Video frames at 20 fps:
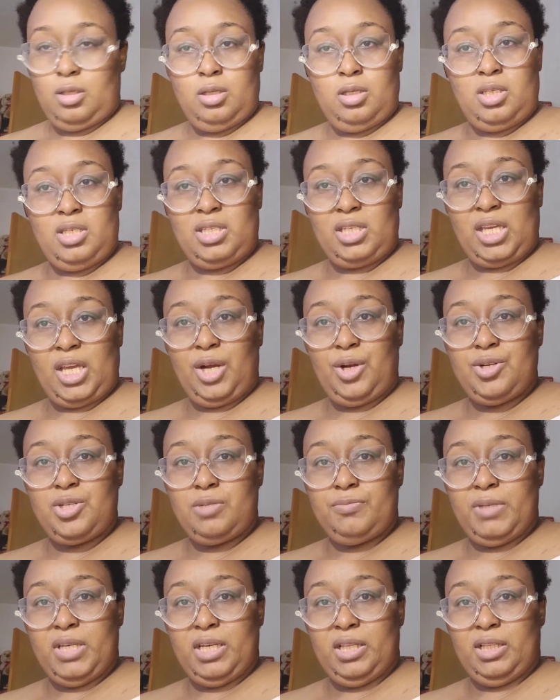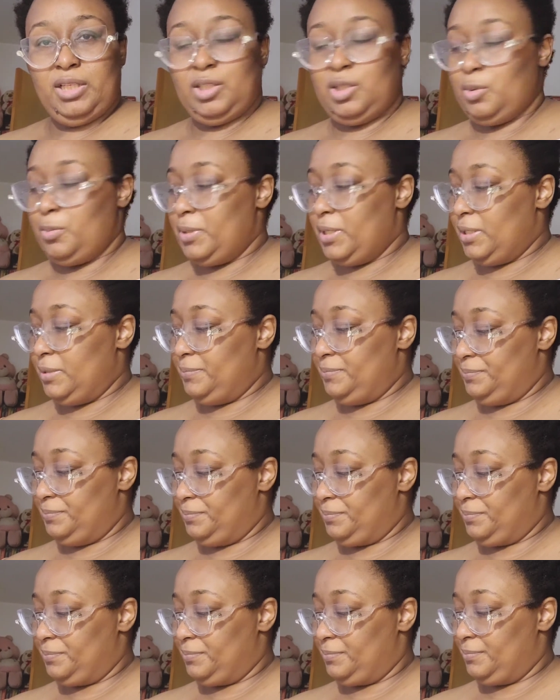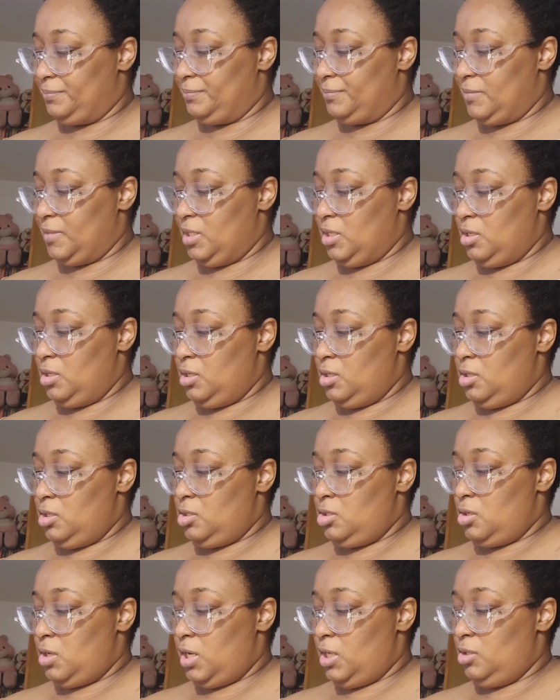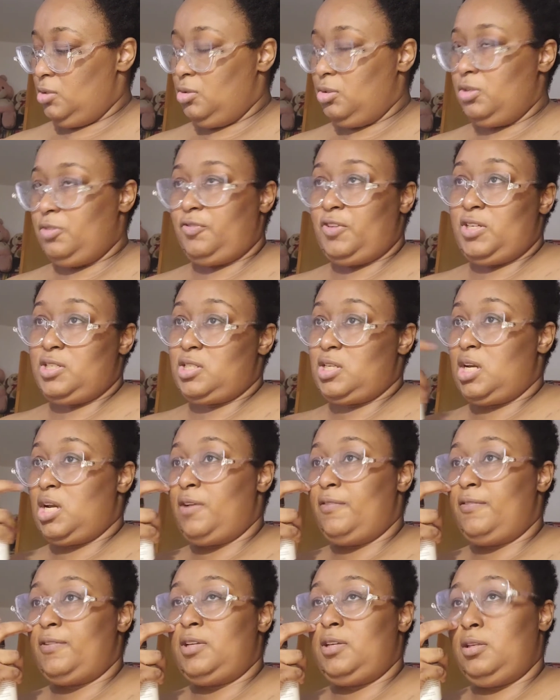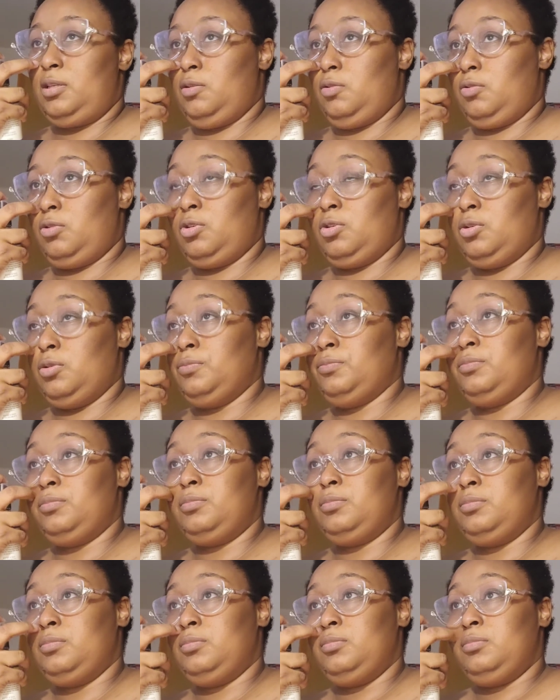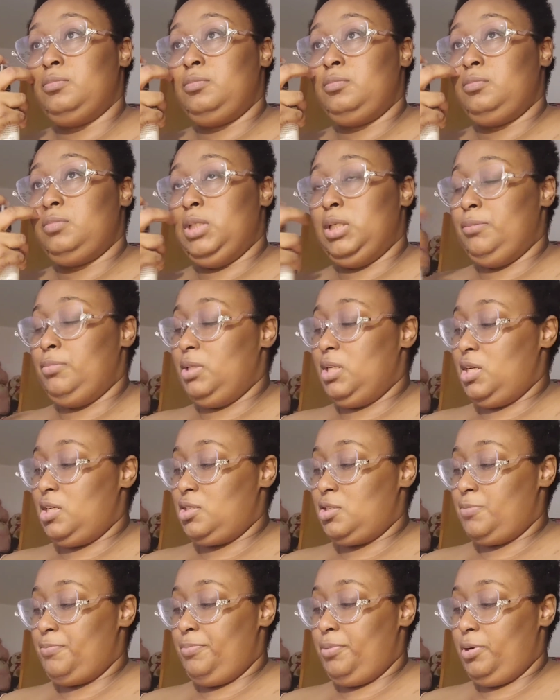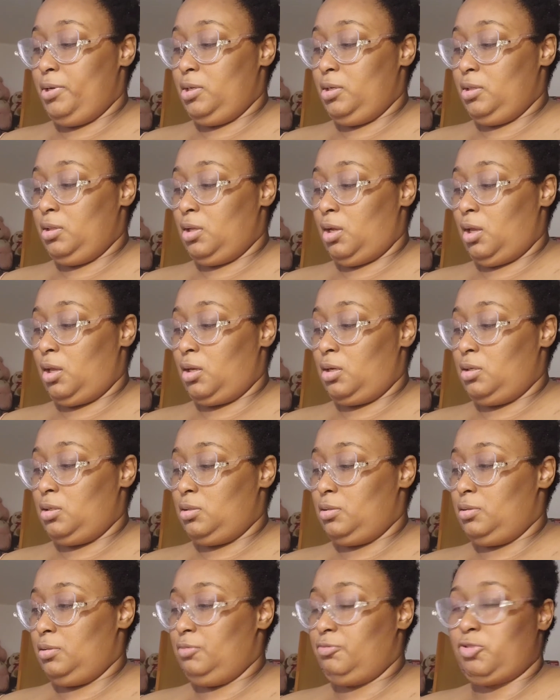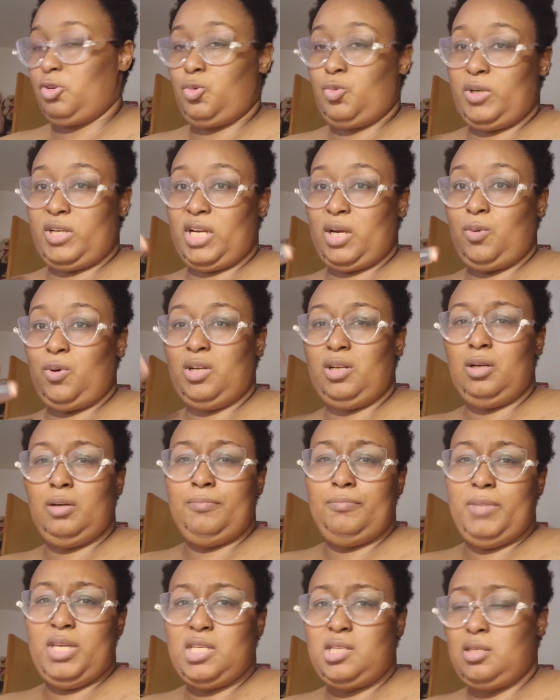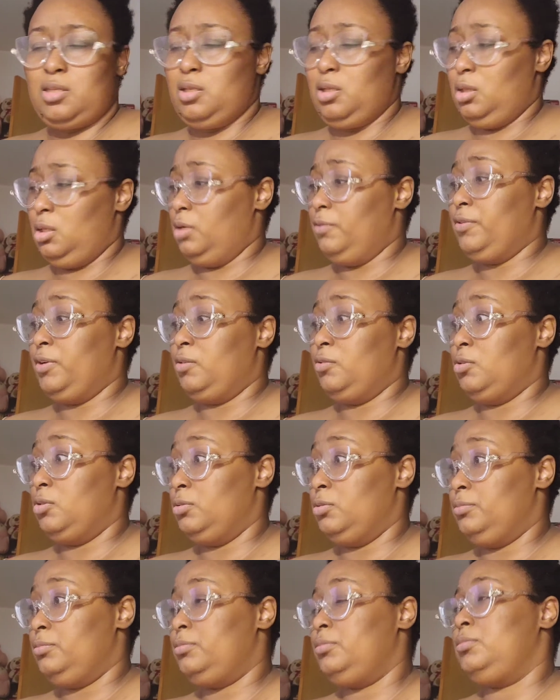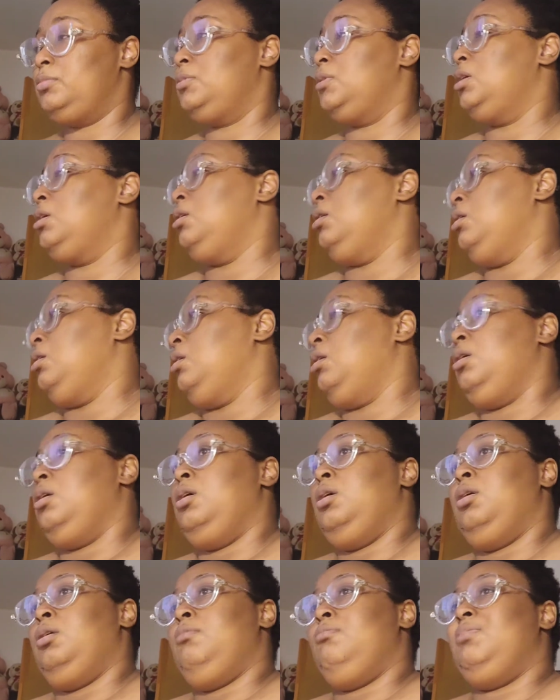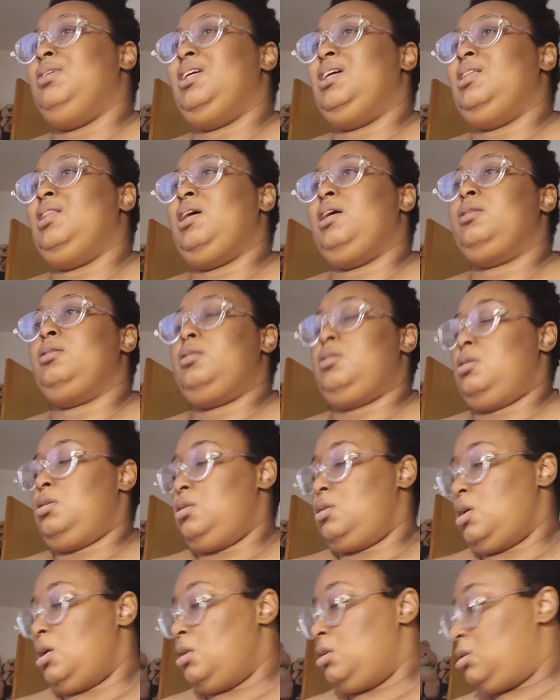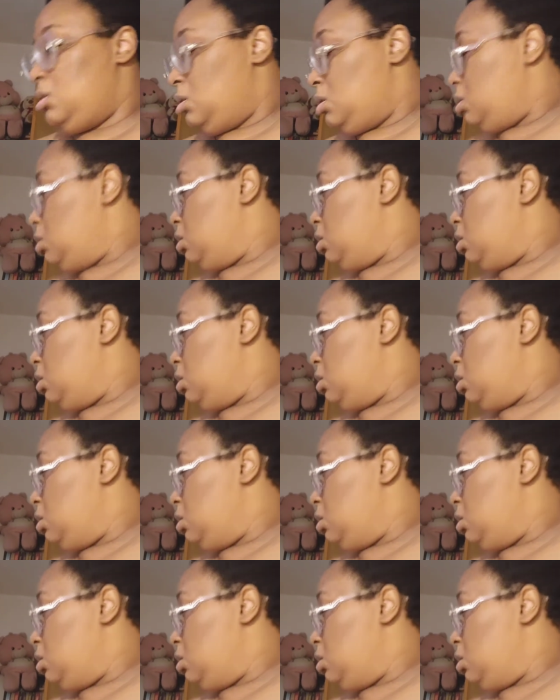scares me a little bit. So I don't know if I should have it in the room. Maybe I should put it, like, for when I want to mist the living room. but I like the scent it